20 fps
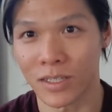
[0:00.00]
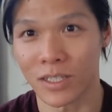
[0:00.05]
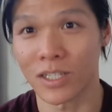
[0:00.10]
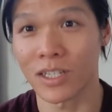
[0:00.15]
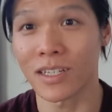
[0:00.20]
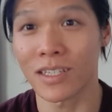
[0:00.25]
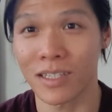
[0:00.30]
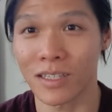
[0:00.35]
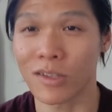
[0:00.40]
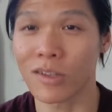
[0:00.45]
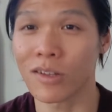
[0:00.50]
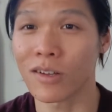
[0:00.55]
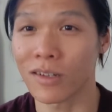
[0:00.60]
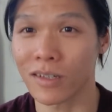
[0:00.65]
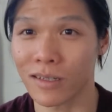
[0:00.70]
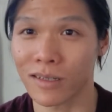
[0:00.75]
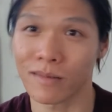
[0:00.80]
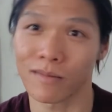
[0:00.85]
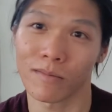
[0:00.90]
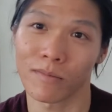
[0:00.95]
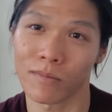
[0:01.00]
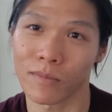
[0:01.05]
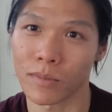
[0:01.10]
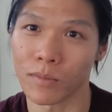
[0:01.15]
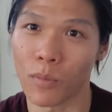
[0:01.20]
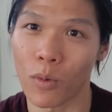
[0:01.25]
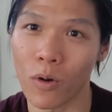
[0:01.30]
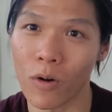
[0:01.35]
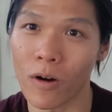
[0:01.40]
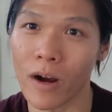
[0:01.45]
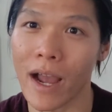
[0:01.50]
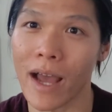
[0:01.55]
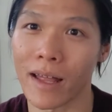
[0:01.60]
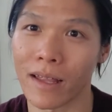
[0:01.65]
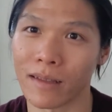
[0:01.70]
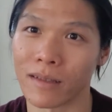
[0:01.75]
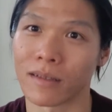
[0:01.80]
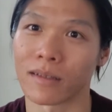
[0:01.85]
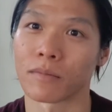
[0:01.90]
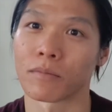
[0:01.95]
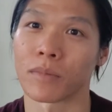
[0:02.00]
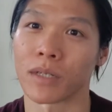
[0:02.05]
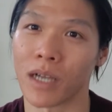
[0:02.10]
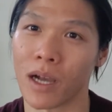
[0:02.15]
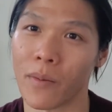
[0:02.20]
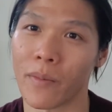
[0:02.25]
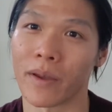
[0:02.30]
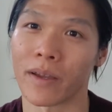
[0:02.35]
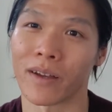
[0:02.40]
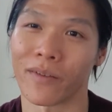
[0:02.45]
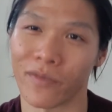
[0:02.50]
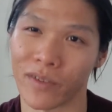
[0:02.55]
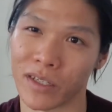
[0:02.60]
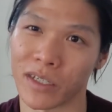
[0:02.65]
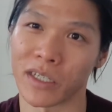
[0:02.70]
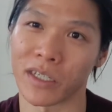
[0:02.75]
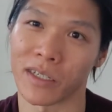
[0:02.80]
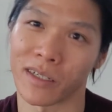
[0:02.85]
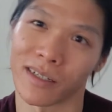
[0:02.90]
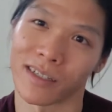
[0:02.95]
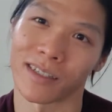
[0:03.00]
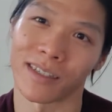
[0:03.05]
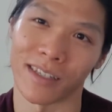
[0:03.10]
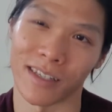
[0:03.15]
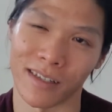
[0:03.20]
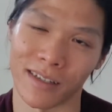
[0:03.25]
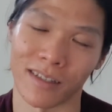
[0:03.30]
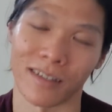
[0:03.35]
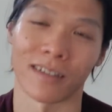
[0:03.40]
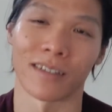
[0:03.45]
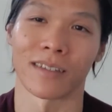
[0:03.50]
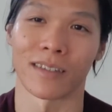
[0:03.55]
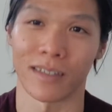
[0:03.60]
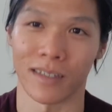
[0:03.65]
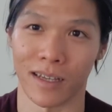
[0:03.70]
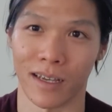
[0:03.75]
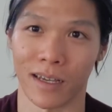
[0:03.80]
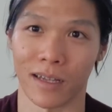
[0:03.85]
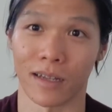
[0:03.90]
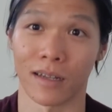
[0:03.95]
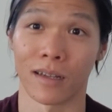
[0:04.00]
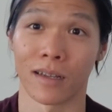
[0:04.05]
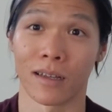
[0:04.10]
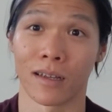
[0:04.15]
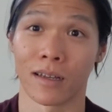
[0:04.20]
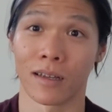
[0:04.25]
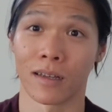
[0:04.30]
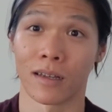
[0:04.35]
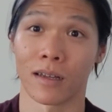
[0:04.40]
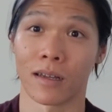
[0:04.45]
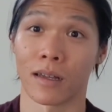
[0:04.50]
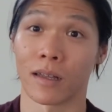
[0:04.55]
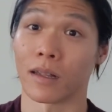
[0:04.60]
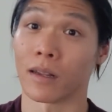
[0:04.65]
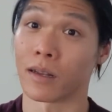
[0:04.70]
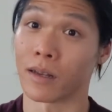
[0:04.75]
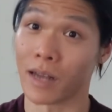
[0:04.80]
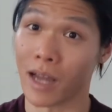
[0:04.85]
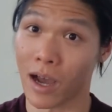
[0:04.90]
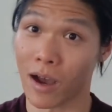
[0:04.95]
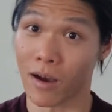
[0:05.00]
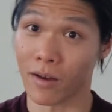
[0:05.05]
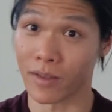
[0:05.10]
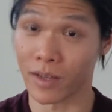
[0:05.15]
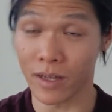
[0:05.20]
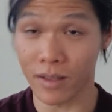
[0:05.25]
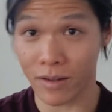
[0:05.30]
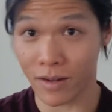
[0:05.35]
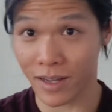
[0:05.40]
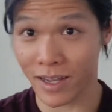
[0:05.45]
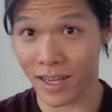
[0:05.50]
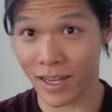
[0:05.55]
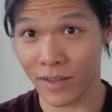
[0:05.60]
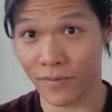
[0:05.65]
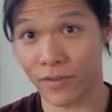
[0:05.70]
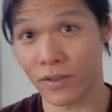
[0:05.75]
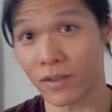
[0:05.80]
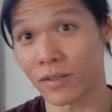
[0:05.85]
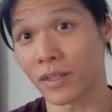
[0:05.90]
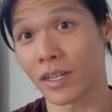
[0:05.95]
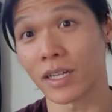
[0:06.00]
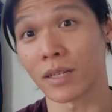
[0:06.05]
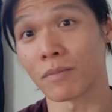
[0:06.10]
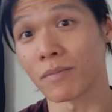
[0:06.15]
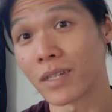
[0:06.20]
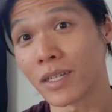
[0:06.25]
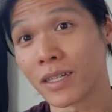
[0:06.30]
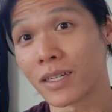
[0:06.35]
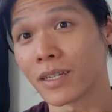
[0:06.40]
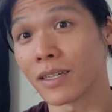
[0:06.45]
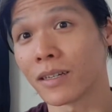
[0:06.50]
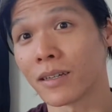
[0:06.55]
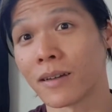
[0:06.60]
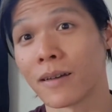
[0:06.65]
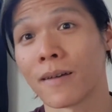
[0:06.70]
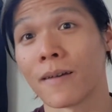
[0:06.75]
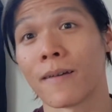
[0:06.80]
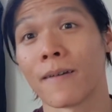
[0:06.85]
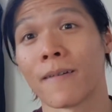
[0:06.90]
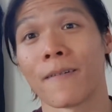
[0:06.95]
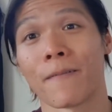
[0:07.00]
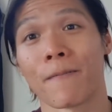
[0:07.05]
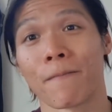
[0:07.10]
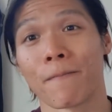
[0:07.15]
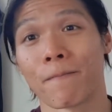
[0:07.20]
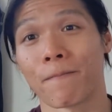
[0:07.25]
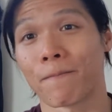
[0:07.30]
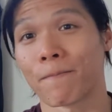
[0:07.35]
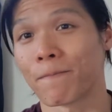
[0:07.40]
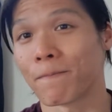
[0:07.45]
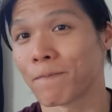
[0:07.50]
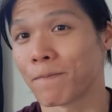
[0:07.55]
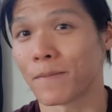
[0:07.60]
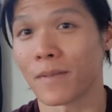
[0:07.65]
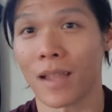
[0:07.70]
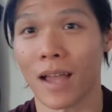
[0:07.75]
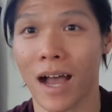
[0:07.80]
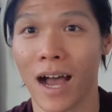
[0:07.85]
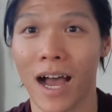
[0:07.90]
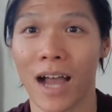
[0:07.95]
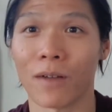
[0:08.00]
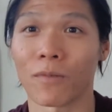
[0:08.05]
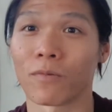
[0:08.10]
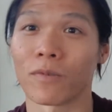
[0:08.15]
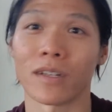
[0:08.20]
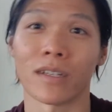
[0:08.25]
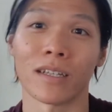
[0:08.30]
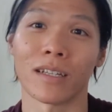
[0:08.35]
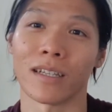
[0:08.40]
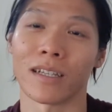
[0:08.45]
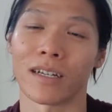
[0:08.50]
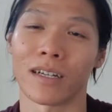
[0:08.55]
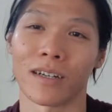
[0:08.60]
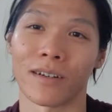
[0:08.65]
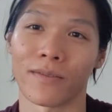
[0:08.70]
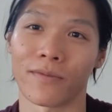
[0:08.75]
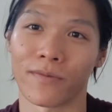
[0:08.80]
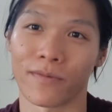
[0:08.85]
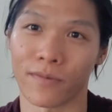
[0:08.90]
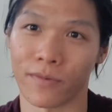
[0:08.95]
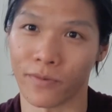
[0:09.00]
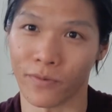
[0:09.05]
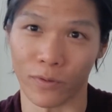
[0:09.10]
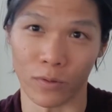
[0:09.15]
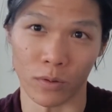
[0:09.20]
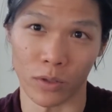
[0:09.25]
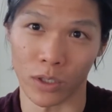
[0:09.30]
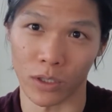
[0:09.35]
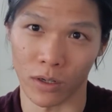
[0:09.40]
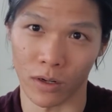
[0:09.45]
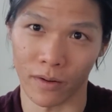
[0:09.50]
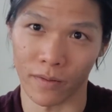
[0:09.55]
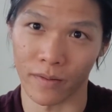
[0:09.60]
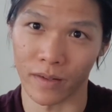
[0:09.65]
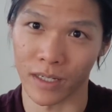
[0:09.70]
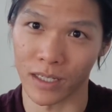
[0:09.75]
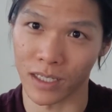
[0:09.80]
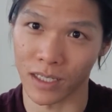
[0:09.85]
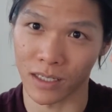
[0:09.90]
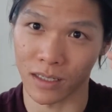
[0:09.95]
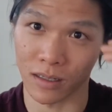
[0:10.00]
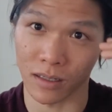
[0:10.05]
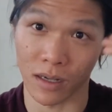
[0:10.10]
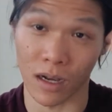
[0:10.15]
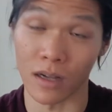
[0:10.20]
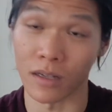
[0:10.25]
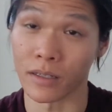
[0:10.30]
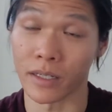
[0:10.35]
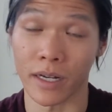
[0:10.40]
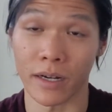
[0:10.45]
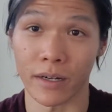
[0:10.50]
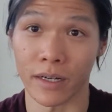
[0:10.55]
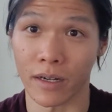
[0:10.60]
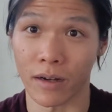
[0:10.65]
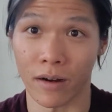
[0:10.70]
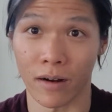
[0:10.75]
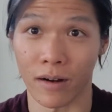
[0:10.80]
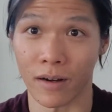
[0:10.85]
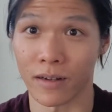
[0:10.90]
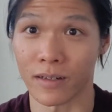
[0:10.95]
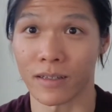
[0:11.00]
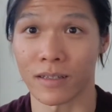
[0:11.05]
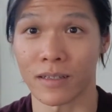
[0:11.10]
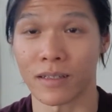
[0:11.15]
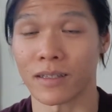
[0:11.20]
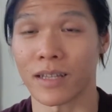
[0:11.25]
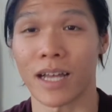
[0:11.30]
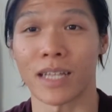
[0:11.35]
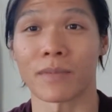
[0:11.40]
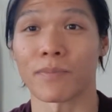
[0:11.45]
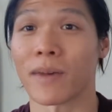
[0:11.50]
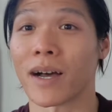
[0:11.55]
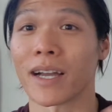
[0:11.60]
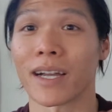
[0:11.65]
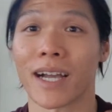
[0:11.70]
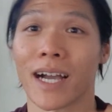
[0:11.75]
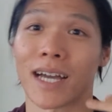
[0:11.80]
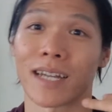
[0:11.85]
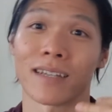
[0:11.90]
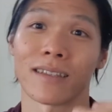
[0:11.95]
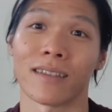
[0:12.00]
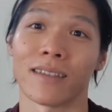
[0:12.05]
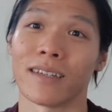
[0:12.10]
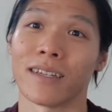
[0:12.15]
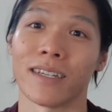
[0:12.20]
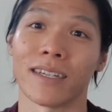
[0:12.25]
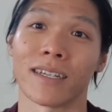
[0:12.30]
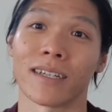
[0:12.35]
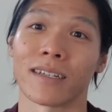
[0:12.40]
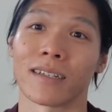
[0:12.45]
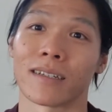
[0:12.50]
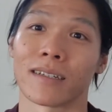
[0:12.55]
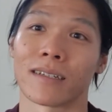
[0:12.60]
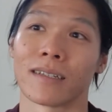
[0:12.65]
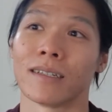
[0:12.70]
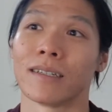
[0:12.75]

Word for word: Just look more at becoming a physician assistant instead. Now, on the other hand, if you're like me, I really love food service, culinary arts. That's my kind of thing.